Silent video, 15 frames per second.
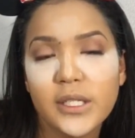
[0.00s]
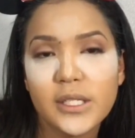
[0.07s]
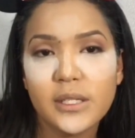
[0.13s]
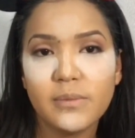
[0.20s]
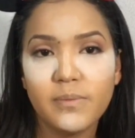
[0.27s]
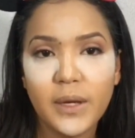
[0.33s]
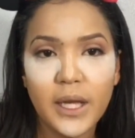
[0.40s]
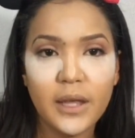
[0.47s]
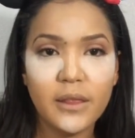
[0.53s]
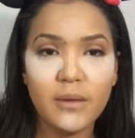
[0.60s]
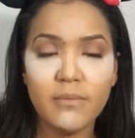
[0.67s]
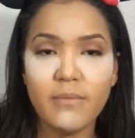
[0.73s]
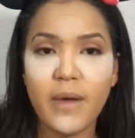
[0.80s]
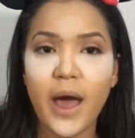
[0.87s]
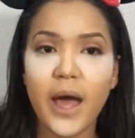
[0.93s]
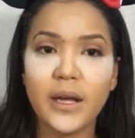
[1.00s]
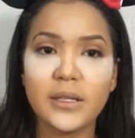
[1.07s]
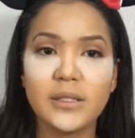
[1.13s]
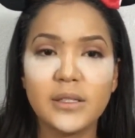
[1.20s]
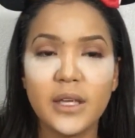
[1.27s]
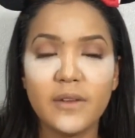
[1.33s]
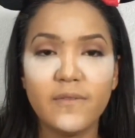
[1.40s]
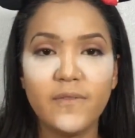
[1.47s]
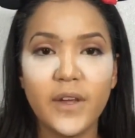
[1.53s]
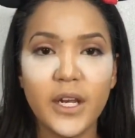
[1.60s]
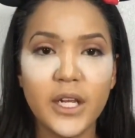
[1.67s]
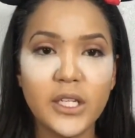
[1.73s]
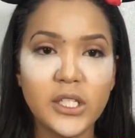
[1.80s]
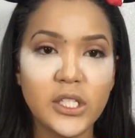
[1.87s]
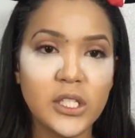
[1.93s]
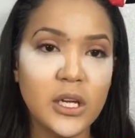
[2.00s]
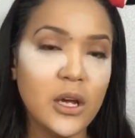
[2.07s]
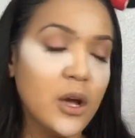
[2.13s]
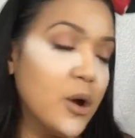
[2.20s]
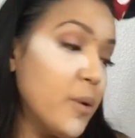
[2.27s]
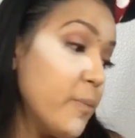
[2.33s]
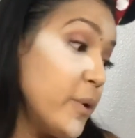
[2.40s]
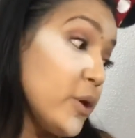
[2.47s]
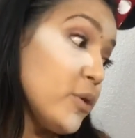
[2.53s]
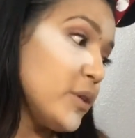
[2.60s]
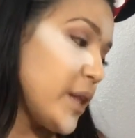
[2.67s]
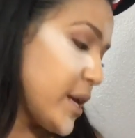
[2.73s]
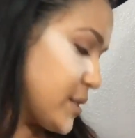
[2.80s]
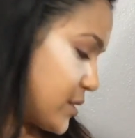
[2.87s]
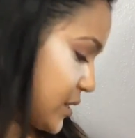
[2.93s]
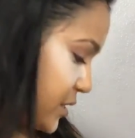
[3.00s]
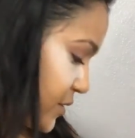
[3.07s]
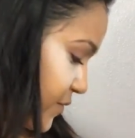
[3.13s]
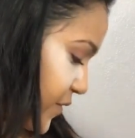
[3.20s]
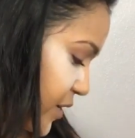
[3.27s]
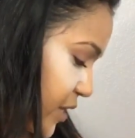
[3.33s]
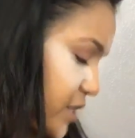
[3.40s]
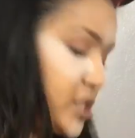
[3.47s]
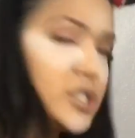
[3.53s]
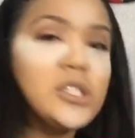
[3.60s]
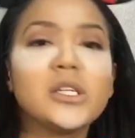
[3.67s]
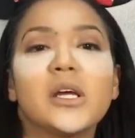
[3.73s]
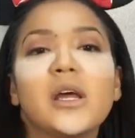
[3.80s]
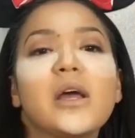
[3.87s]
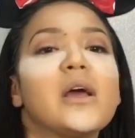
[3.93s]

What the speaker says: to be the MAC Skin Finish, Mineralized Skin Finish.